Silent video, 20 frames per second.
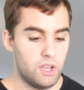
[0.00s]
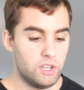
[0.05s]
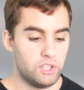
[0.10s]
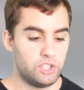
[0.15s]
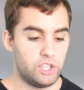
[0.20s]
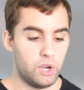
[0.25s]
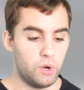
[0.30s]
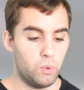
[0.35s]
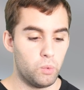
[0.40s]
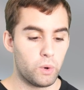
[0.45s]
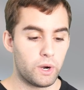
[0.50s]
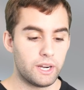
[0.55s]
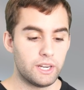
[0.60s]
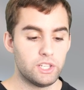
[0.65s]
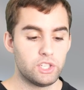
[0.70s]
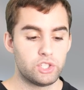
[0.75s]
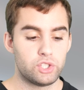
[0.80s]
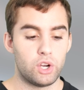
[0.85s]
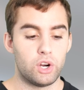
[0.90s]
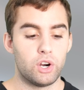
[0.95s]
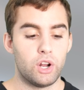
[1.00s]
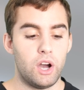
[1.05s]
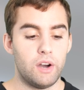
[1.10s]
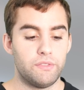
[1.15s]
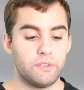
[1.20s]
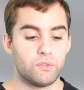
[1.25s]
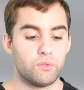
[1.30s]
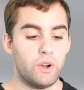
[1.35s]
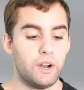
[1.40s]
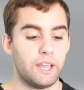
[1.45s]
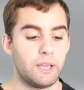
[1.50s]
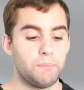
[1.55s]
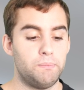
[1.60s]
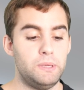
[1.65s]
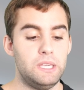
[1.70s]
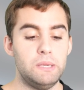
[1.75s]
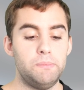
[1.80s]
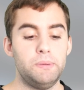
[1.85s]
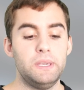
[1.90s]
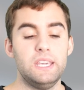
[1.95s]
So we're gonna start off running
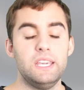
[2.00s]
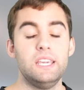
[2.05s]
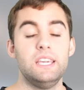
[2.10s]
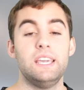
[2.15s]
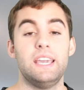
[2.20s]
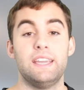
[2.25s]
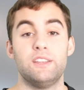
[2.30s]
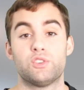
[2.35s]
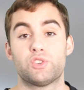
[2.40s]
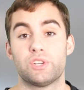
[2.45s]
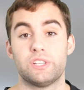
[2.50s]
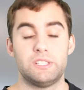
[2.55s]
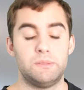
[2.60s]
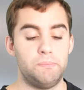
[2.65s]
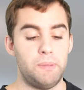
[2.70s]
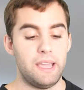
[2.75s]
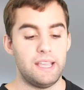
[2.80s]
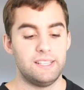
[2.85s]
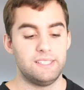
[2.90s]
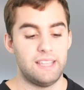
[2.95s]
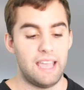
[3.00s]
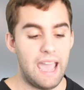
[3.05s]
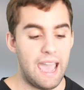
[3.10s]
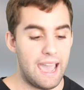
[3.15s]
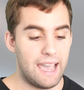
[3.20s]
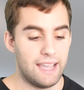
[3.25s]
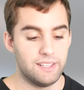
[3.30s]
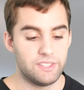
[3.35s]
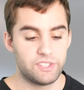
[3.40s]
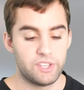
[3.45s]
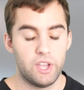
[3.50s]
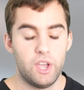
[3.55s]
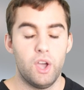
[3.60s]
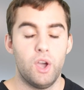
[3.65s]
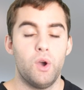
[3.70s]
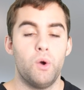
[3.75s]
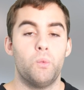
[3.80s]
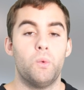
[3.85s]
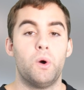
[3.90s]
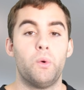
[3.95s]
PPE interest-based ads.
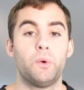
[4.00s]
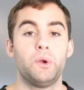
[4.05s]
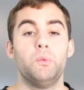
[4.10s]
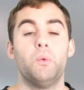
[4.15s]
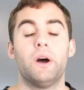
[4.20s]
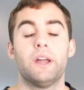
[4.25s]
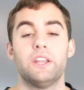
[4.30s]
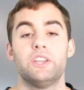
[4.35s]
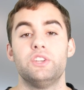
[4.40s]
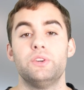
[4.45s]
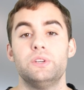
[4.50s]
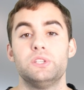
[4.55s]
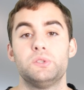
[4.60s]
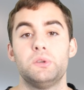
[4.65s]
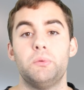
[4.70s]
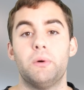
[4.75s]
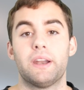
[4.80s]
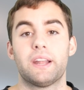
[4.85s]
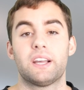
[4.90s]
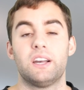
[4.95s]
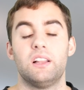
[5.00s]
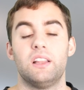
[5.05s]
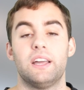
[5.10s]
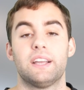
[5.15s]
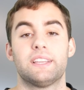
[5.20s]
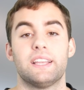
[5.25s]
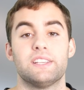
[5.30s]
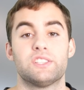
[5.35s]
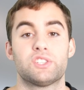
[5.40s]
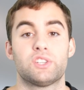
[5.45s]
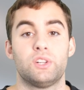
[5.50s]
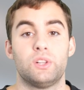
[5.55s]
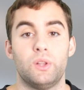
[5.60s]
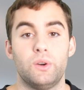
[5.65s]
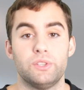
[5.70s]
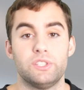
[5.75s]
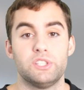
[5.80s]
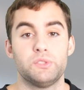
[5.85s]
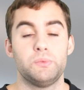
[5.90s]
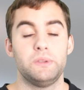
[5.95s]
What we wanna do is we wanna collect as
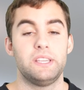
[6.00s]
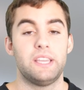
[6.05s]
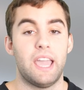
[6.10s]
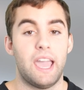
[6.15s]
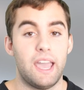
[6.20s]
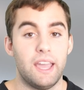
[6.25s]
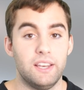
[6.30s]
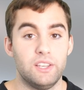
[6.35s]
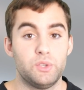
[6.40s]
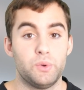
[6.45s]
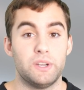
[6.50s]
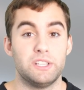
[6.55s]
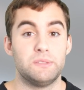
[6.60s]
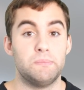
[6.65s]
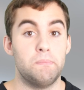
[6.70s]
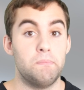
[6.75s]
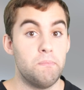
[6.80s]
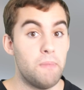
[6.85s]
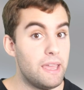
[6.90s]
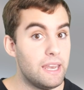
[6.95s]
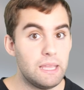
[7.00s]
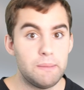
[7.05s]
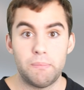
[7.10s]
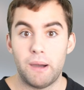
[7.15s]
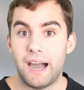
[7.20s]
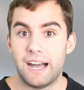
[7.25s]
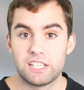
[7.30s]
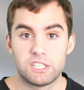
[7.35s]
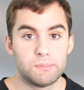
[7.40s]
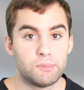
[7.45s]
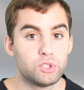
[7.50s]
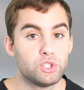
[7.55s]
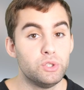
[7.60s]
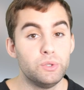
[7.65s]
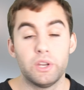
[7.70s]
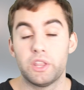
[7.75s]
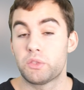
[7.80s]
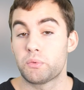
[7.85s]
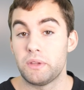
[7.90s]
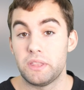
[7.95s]
close as we can to as many possible,
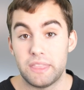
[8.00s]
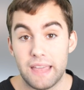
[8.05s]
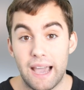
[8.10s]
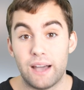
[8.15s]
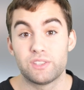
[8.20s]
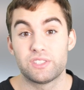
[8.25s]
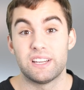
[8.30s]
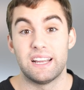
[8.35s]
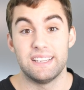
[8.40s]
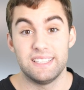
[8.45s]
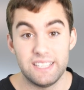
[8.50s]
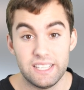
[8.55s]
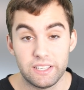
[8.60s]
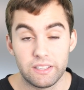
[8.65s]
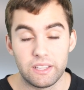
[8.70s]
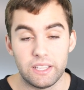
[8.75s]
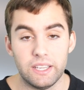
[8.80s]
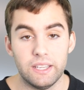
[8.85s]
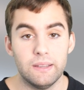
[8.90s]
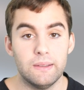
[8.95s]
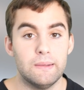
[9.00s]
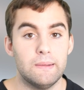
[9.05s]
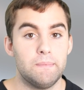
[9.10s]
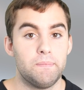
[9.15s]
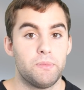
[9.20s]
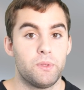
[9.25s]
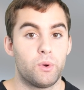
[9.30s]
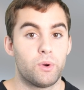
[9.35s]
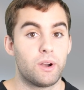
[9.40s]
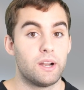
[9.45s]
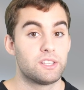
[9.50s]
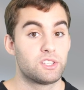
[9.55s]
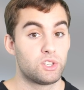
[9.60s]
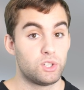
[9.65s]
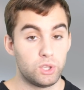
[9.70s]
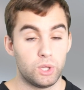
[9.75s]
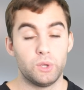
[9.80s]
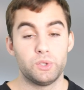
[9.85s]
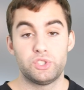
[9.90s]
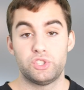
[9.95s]
2,000 to 3,000 ideally, or as
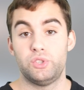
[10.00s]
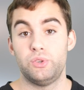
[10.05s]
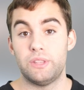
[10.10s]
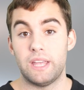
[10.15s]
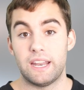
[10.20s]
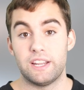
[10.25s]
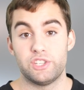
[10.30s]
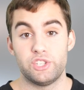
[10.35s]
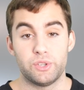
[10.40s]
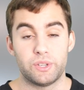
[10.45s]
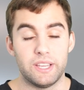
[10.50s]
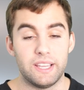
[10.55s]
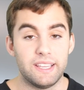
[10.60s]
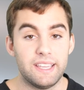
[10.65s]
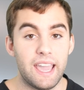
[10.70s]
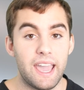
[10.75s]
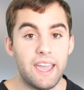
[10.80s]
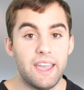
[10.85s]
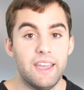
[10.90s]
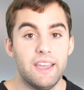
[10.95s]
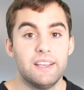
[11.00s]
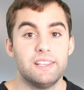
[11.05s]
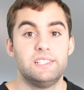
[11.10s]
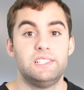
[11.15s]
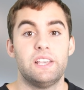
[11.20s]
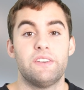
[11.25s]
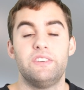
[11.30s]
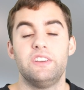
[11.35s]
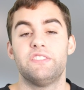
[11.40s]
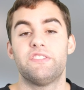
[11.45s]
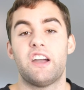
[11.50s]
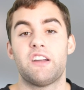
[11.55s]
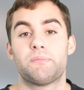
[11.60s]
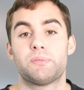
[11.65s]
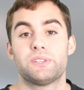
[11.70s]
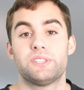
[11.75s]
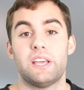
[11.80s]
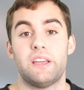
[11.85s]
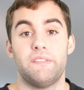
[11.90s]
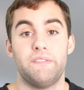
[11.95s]
close to that as you can get,
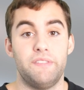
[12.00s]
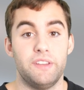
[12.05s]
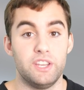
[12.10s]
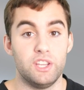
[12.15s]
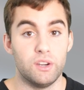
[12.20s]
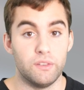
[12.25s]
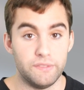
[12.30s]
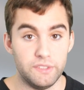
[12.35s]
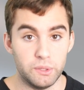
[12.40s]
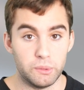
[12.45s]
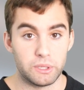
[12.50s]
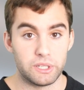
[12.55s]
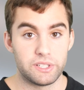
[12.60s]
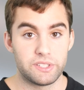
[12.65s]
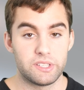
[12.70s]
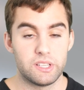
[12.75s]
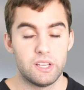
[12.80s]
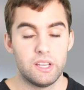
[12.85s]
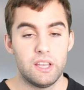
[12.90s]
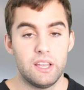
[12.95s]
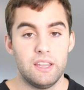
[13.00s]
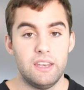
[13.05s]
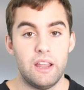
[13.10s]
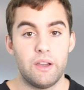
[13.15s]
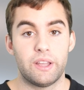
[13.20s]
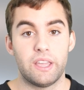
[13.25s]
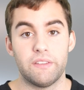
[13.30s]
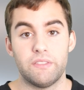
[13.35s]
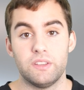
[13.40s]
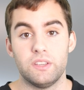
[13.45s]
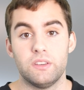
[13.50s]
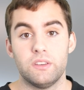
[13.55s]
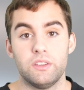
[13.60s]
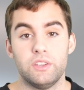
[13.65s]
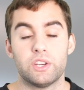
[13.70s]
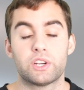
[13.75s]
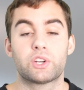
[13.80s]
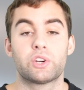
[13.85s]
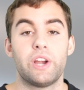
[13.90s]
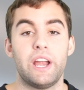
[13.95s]
75% video viewers. Now given
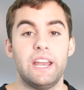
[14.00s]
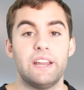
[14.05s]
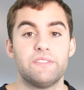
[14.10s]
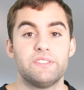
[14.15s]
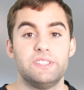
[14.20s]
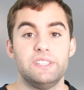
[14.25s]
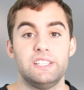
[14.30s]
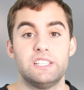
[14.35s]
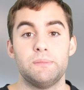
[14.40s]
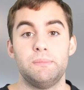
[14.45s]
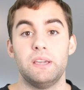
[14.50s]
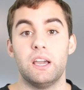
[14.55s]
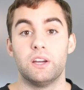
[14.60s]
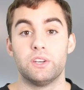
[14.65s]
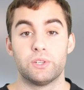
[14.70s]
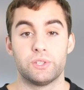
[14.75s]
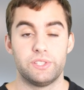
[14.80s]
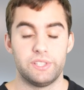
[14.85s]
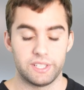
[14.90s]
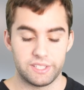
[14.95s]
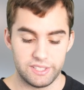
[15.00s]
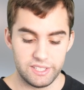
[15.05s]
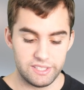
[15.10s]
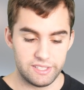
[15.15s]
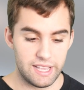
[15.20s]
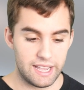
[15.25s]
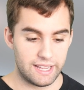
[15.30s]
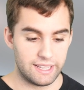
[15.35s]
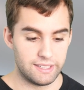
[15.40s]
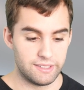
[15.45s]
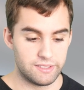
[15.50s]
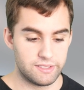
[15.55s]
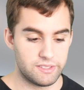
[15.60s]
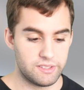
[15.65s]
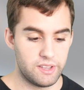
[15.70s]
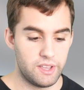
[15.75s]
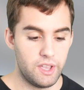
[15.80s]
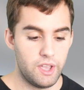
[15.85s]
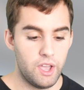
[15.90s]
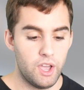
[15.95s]
your creatives need to be under 60 seconds.